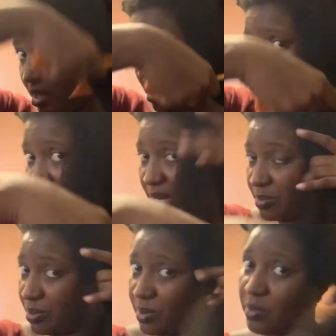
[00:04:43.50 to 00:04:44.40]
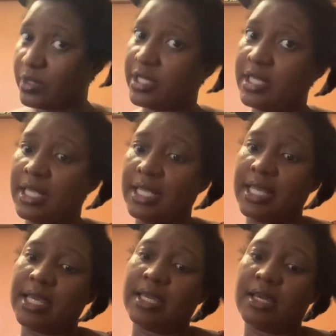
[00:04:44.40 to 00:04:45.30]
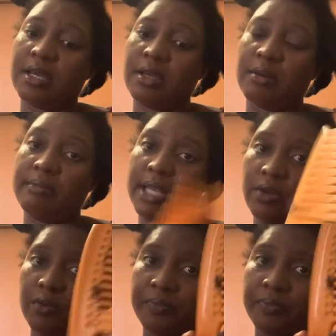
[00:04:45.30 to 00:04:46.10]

I'll post the link below.